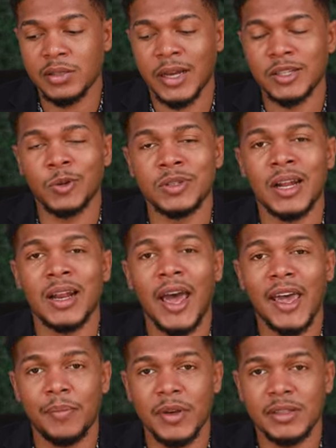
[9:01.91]
And total
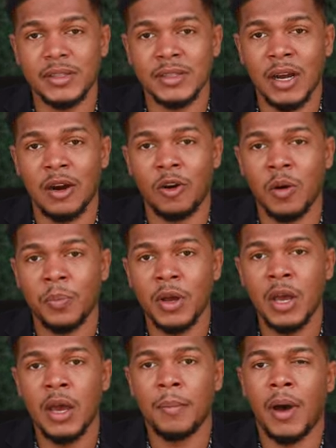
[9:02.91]
liabilities are up
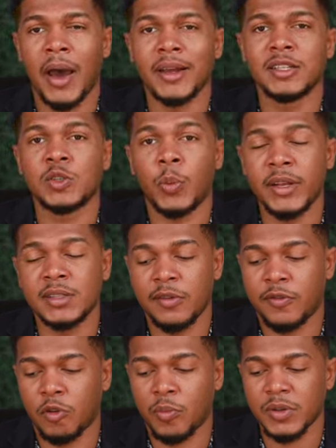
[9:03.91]
by
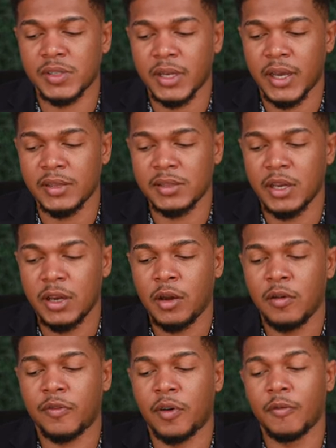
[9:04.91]
24%
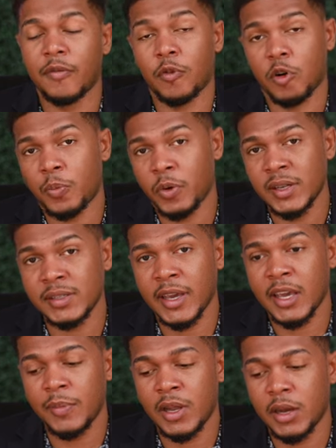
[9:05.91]
from
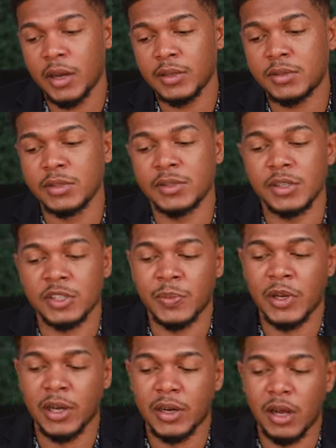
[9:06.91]
$4.8 million to $6
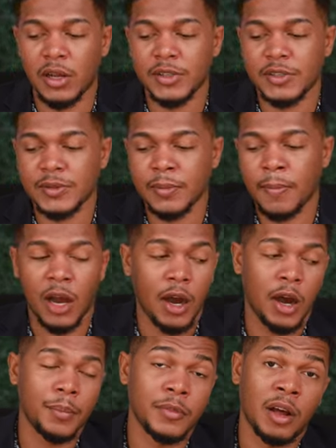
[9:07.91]
million.
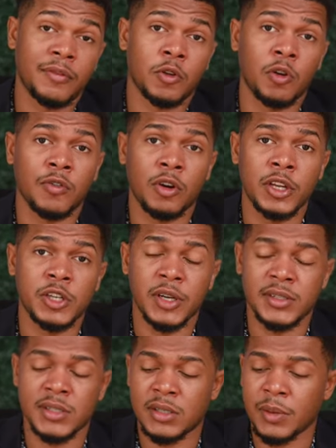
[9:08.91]
Dolphin Cove currently
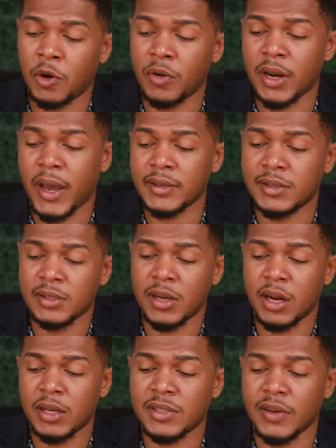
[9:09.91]
trades at about
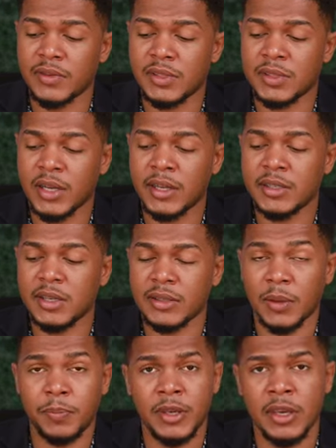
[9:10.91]
$19.70 at
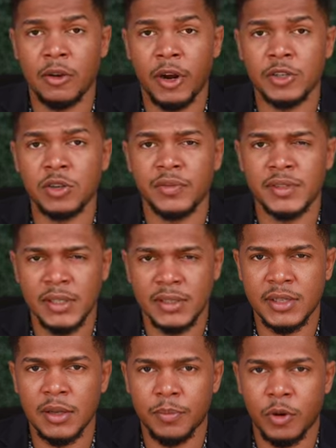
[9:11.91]
a PE ratio of
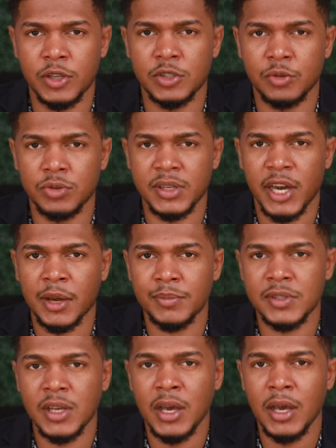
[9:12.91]
16.2
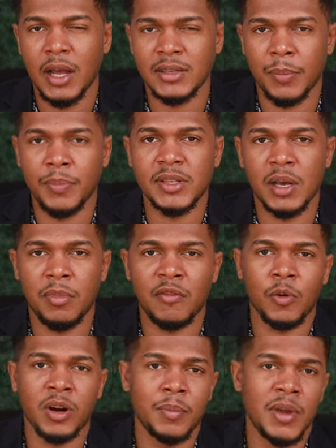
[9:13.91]
times. That's a bit above
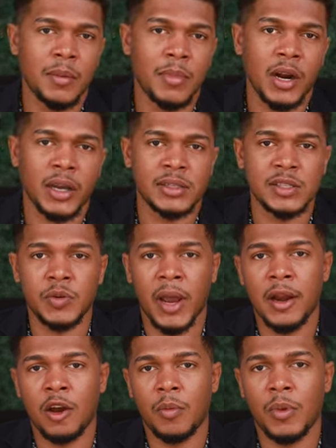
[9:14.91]
where the main market is
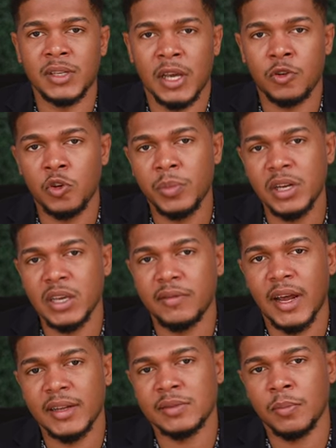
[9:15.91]
right now, but I do believe
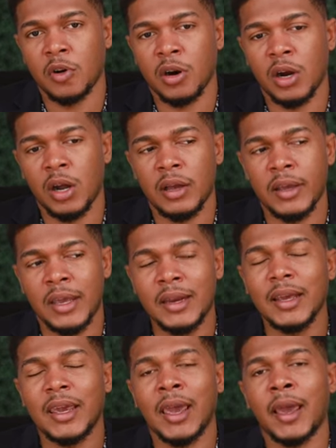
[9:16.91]
that's more
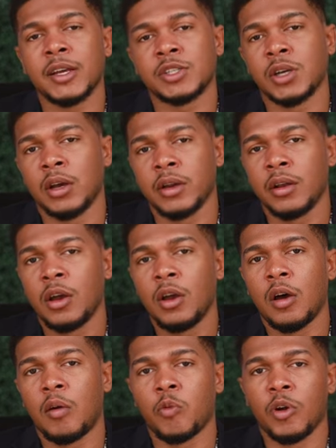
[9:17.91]
indication
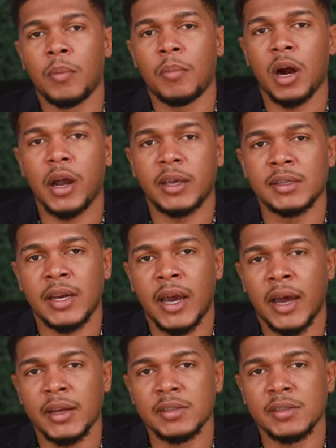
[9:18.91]
of where the market
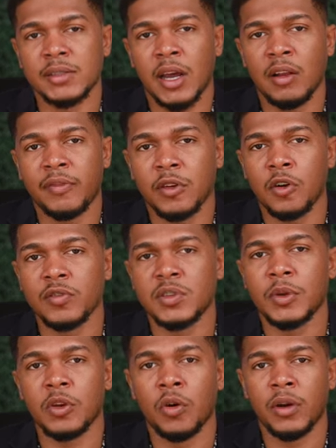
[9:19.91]
has Dolphin Cove to
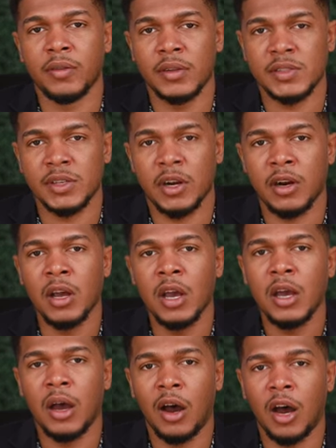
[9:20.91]
be going this year,
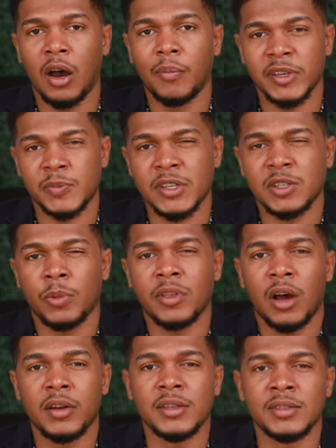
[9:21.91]
especially with
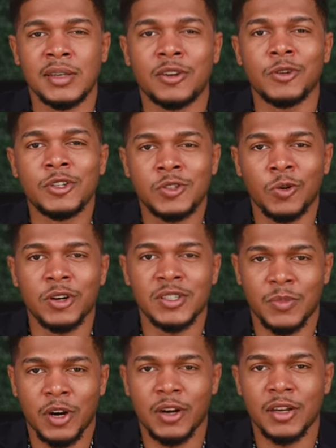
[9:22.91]
all these increased
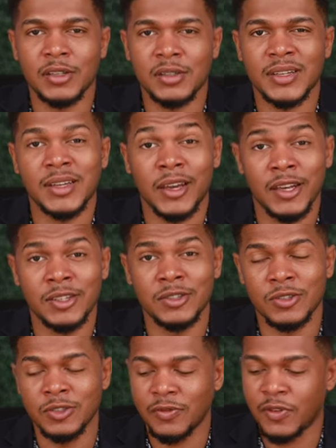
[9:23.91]
tourism earnings that I'll get
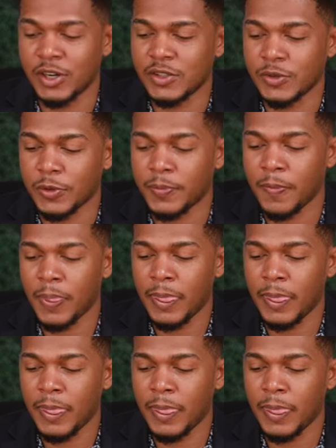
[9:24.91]
into very soon.